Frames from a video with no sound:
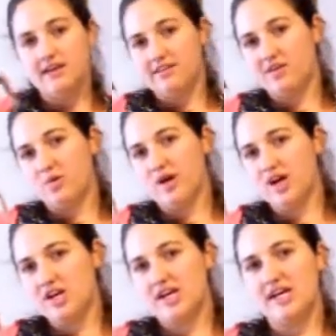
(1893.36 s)
A
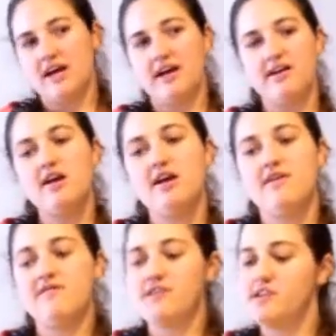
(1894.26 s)
square cookie cutter.
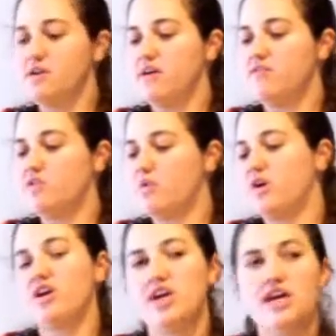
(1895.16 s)
If you don't have a
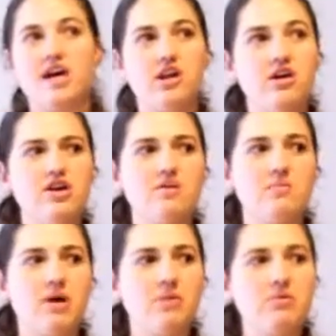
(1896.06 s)
square cookie cutter, you
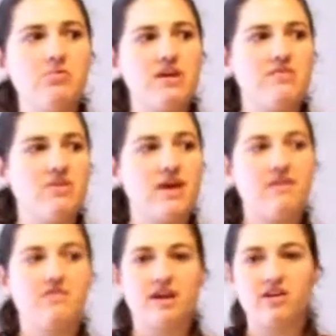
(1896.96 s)
can probably, if you
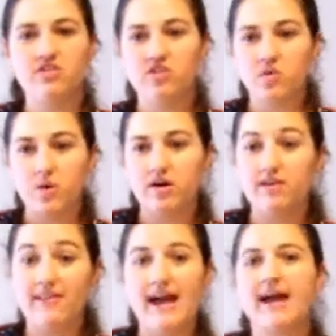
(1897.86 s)
have like a
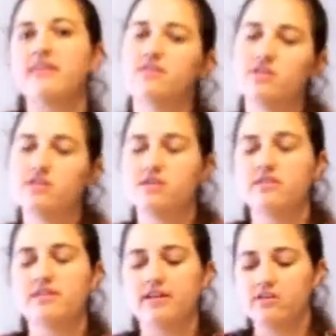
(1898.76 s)
square glass, you could
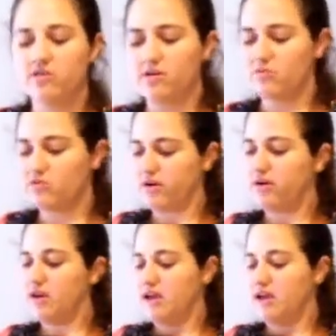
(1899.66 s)
use that too, I'm sure.